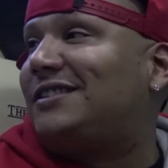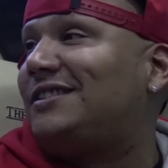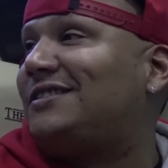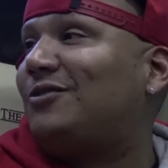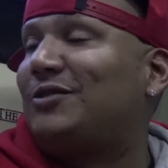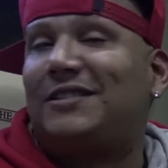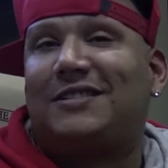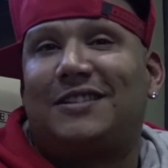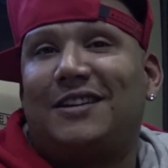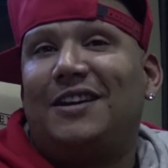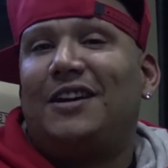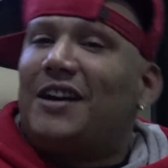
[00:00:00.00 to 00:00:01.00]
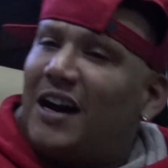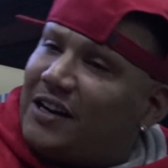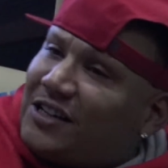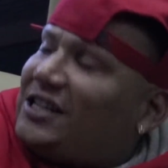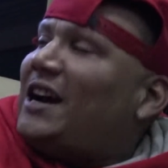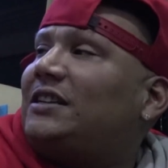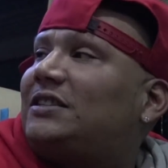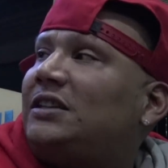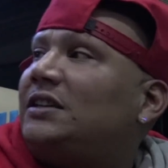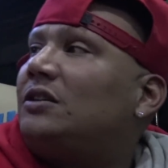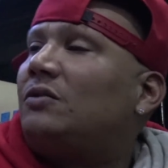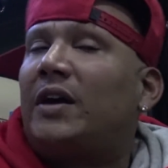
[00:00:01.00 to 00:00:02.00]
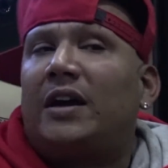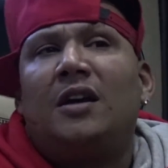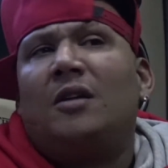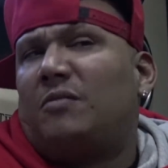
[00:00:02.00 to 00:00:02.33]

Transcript: you know, he's kind of shicey in a way.